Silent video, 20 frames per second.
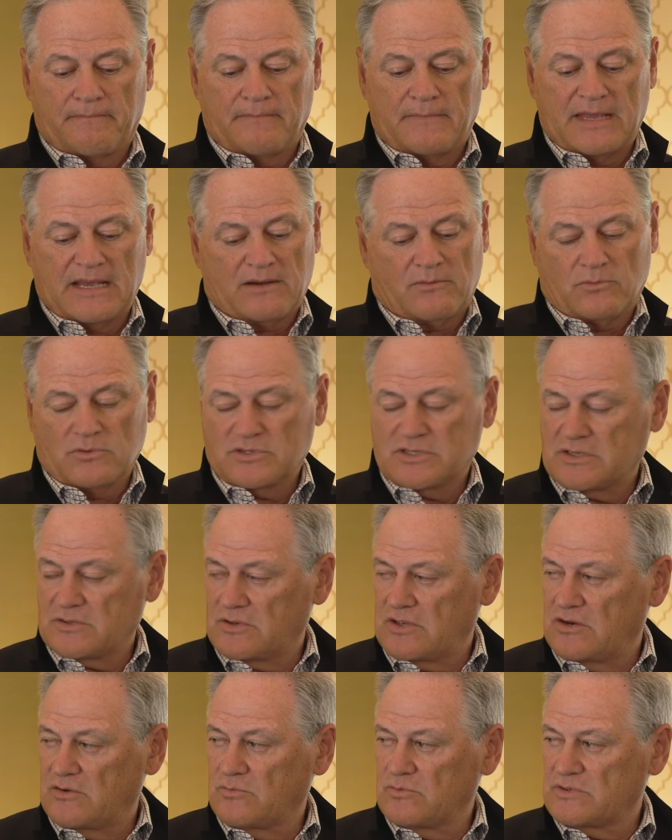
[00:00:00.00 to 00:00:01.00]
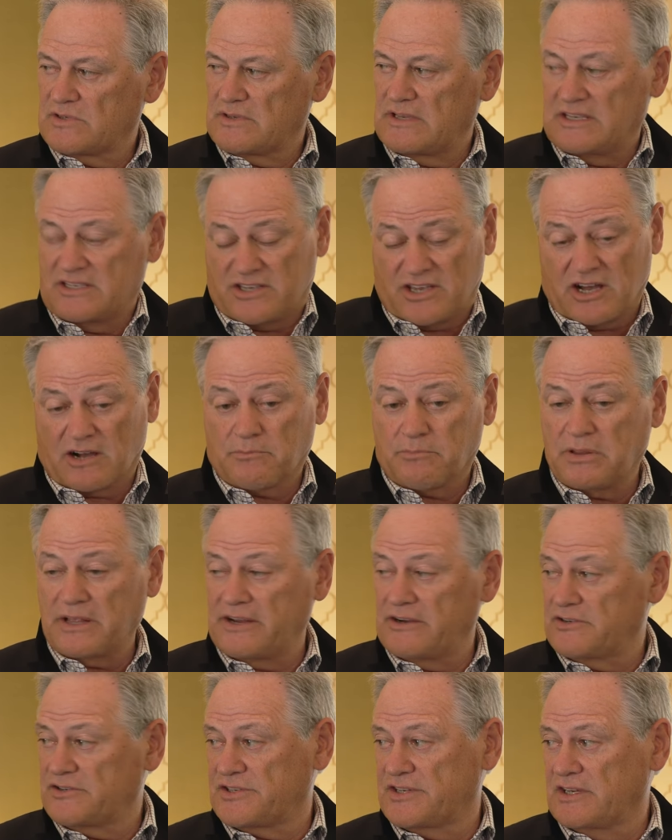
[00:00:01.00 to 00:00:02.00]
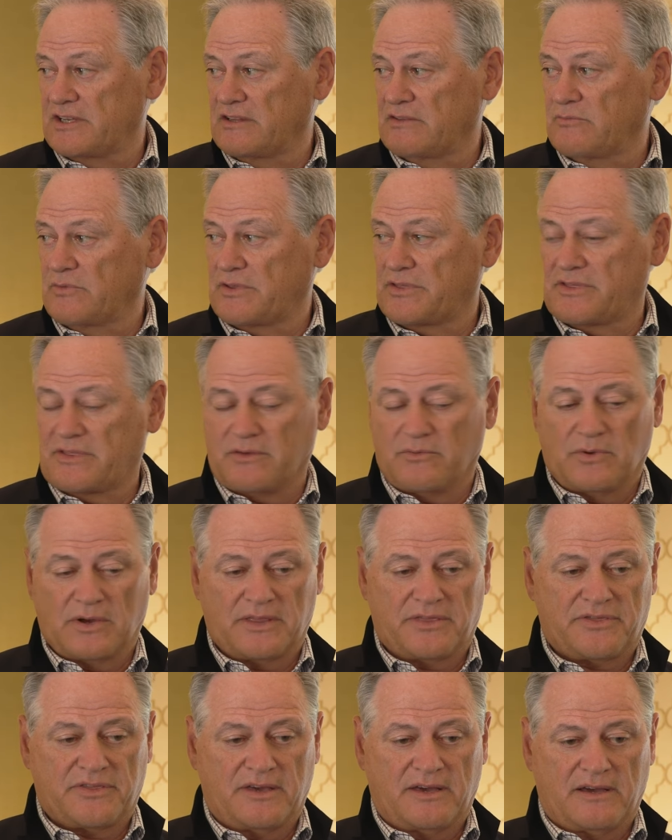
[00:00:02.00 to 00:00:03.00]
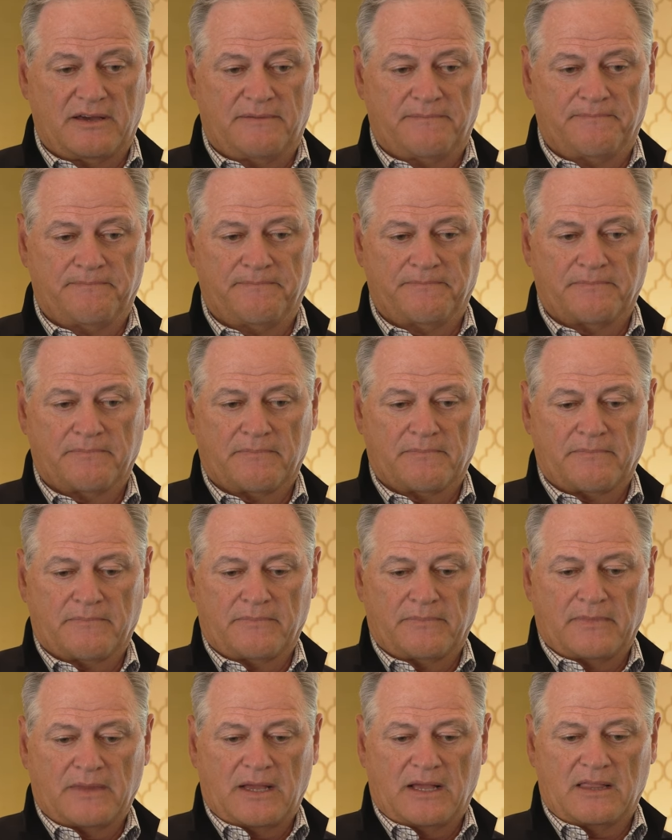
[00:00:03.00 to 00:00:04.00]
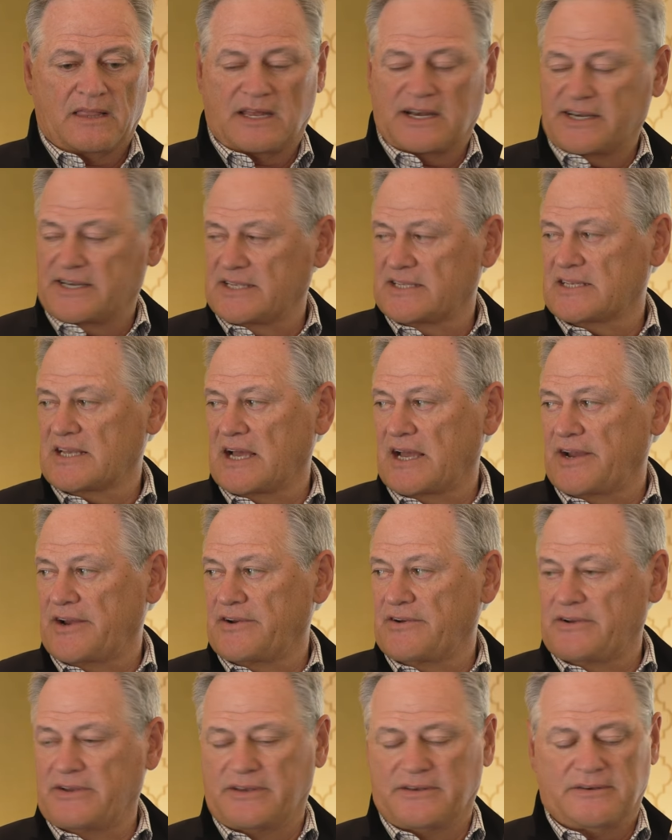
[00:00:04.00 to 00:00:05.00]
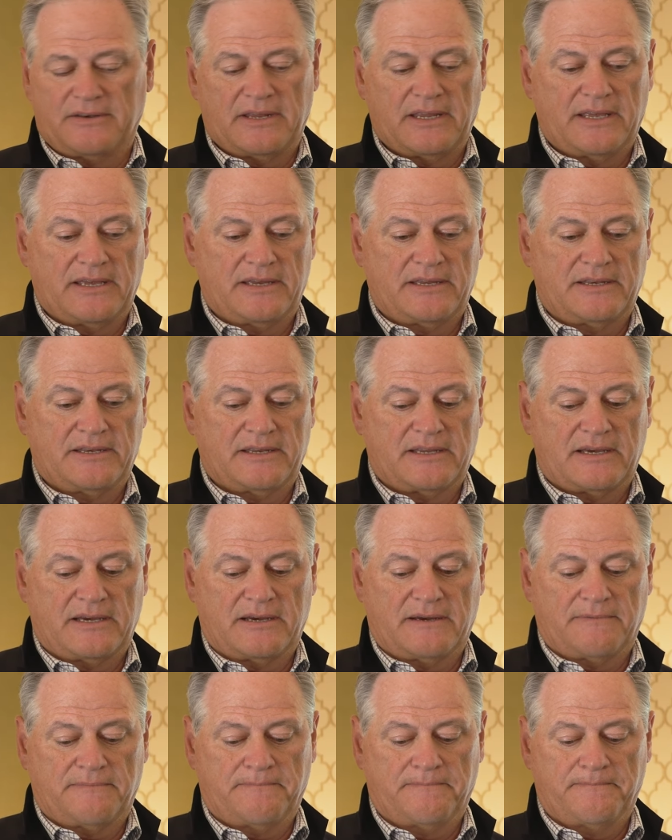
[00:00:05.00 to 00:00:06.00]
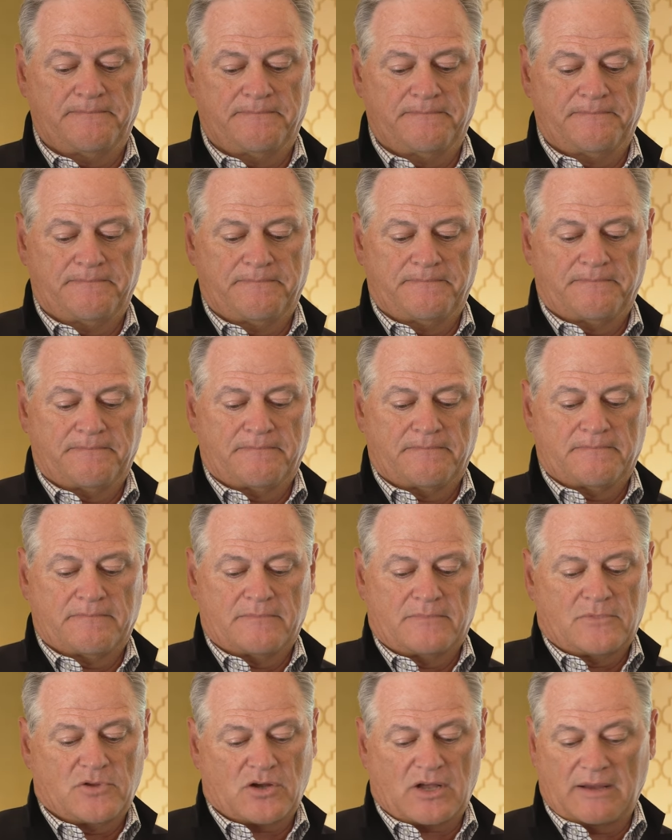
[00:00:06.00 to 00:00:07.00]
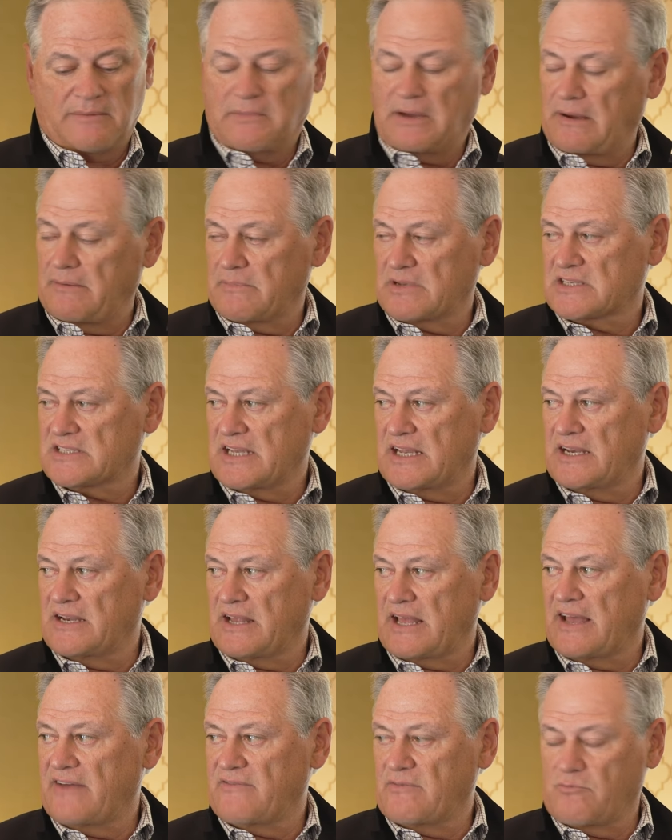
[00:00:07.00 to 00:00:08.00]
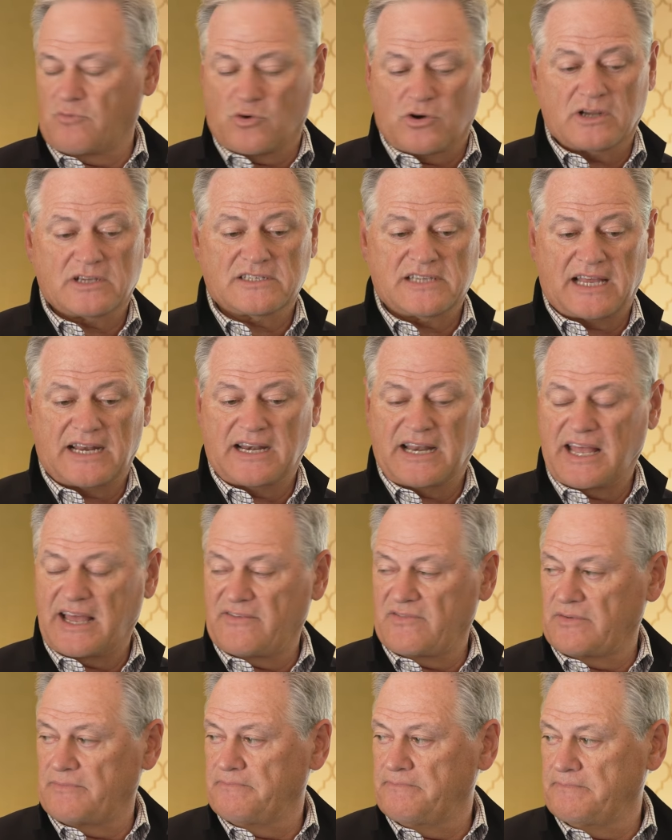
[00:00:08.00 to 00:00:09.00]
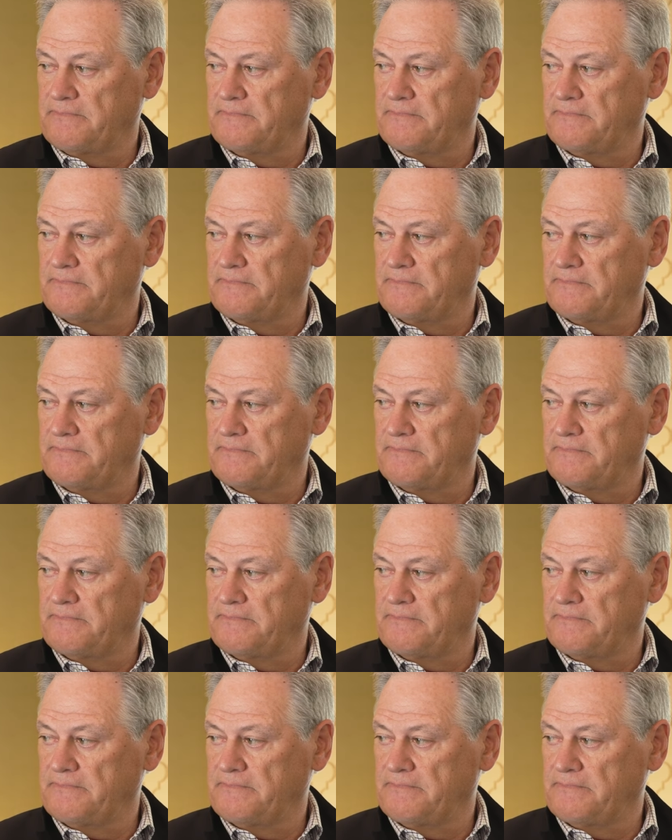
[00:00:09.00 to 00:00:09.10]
he's a young player still with a lot of desire. I'm excited to have him. We're excited to have him.